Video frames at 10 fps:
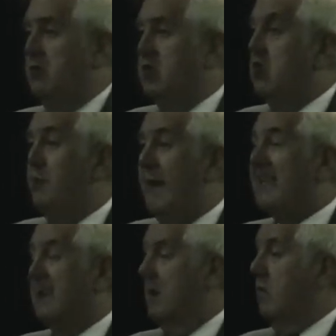do
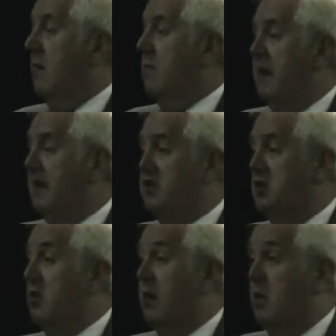better when we
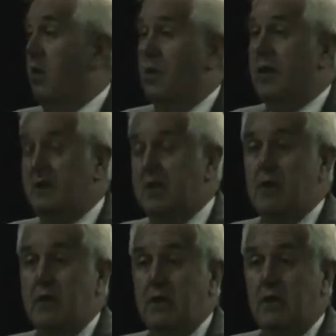enjoy what we're
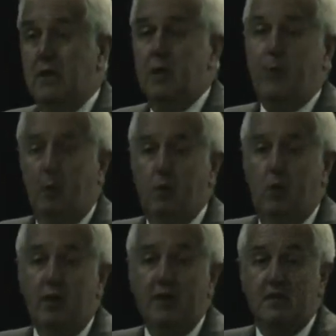doing. You put
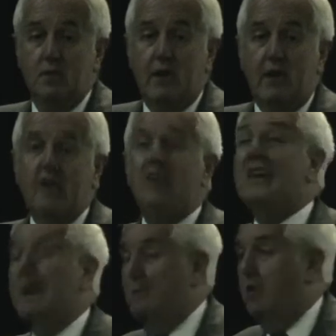more into it, you
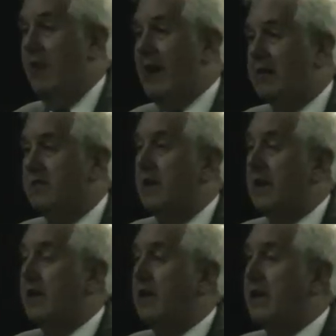get more out of it.
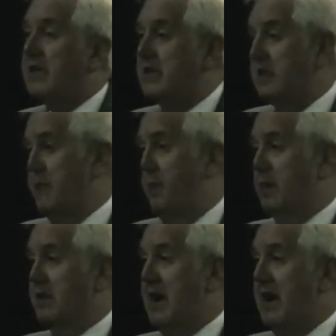It's as simple
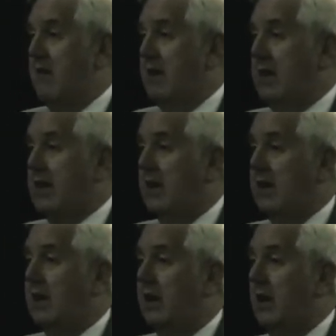as that, really.
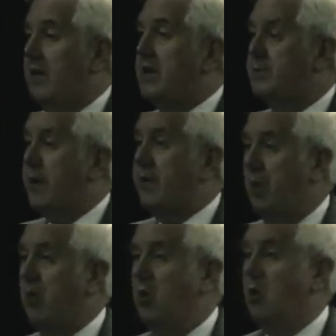And these
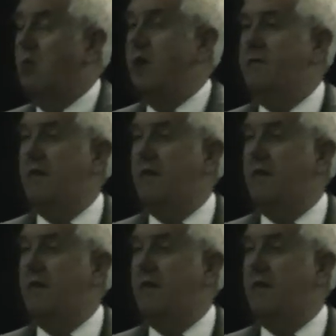people work